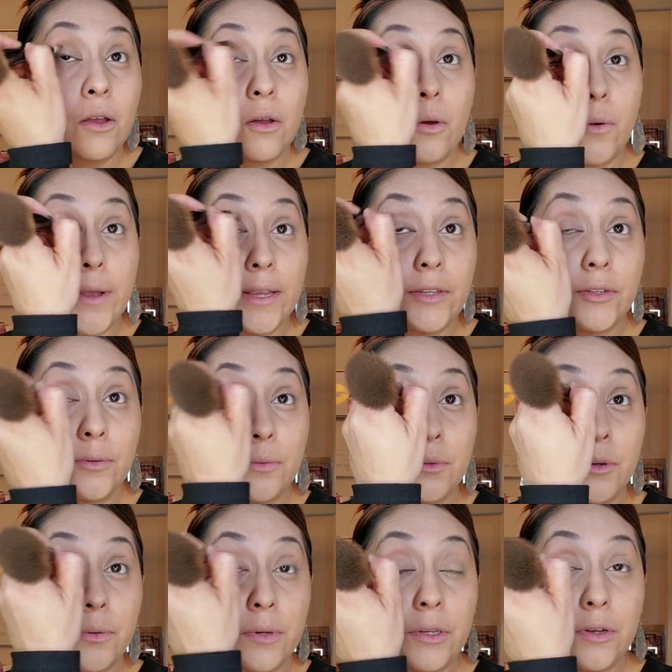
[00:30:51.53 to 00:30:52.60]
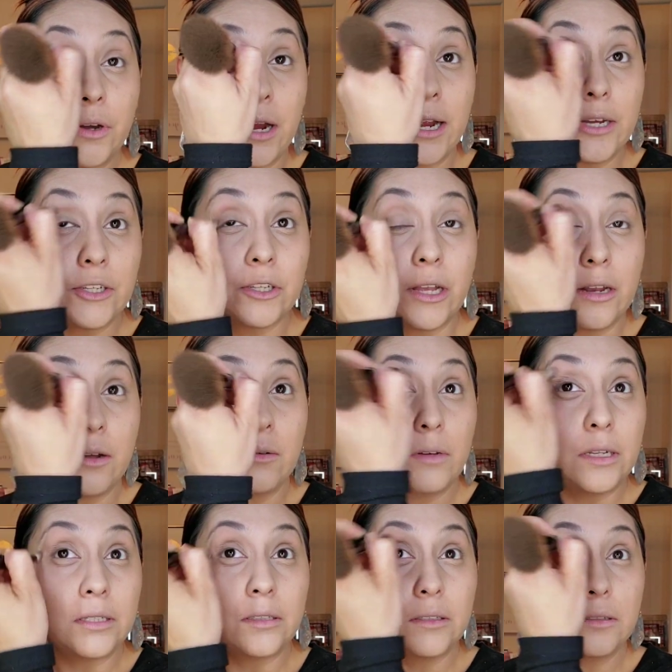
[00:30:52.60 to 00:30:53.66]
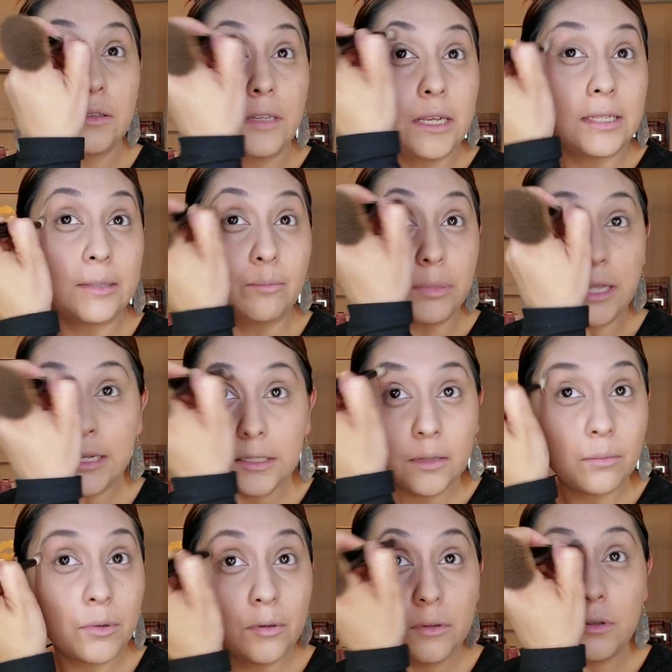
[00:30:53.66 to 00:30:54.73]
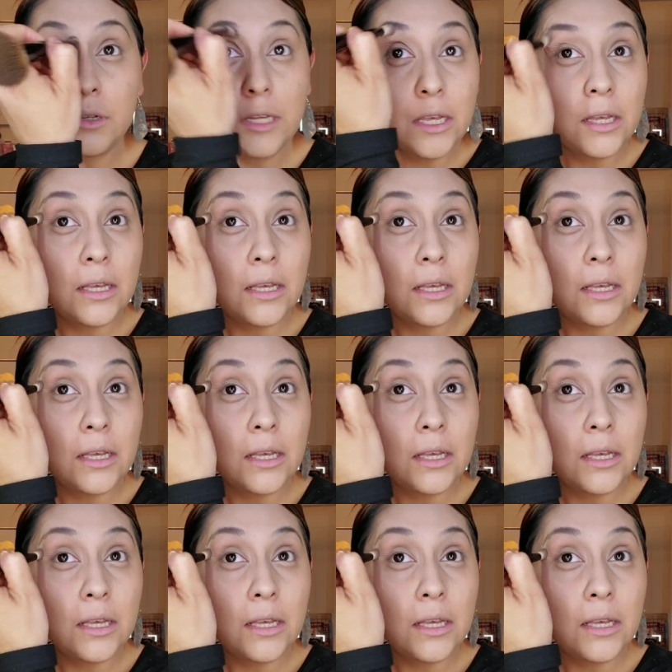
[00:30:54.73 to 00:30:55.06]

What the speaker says: going to ruin your eyeshadow. It's blendable.